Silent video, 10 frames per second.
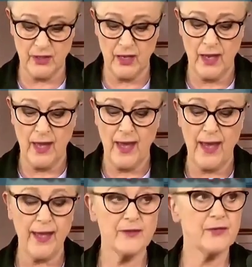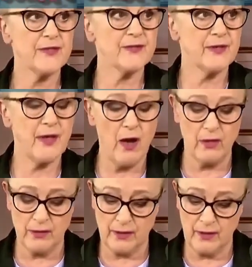to reach close to 4
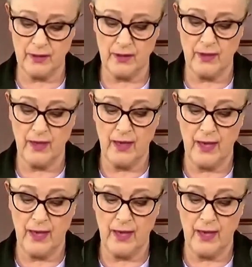million people in the